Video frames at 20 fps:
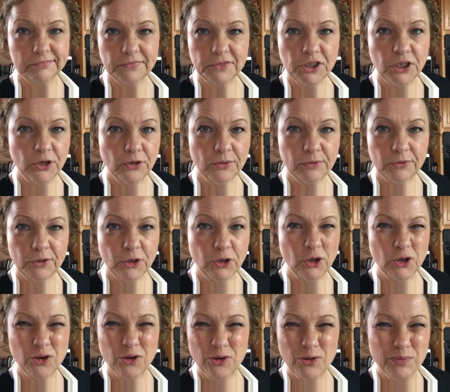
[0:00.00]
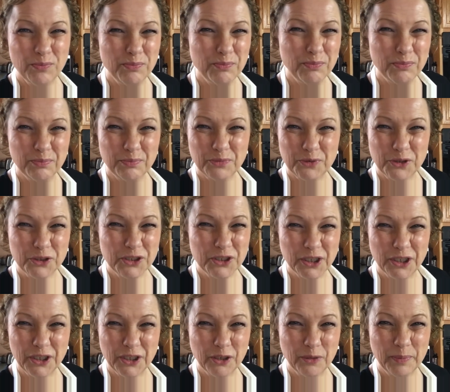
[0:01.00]
you know, cook them just a
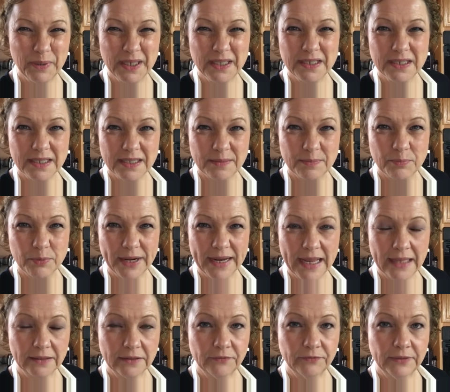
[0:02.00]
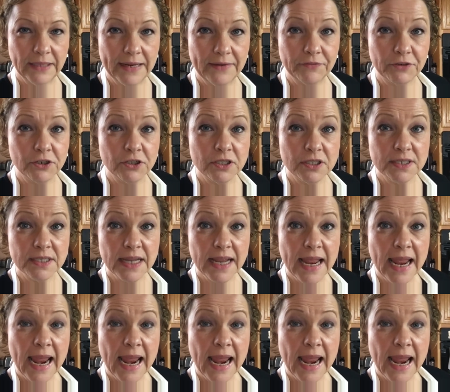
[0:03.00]
little bit to bring out the flavors.